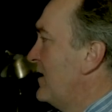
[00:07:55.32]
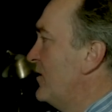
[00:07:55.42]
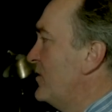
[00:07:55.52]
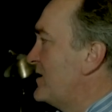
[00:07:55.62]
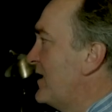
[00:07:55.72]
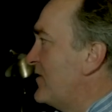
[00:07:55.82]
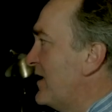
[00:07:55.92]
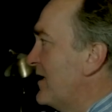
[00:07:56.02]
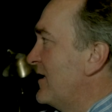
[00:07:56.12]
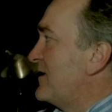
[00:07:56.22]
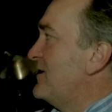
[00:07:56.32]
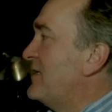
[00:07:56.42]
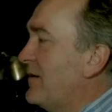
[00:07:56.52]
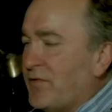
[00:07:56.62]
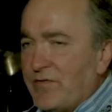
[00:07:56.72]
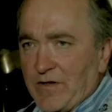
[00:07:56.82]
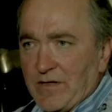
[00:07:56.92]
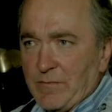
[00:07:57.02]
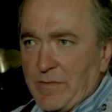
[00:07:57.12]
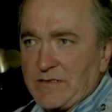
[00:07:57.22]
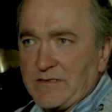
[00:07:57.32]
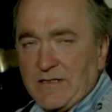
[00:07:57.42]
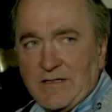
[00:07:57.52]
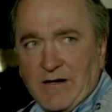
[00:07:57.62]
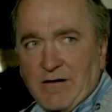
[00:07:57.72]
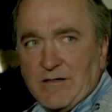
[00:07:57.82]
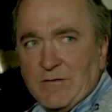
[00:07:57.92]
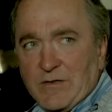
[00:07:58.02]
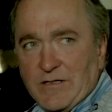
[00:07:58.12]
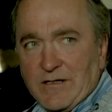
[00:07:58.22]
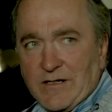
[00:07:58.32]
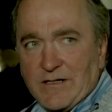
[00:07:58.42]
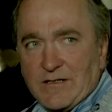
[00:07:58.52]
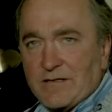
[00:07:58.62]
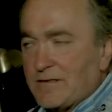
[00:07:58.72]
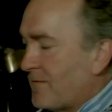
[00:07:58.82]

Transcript: Which gives it the contemporary feel that Buster, the director, I guess.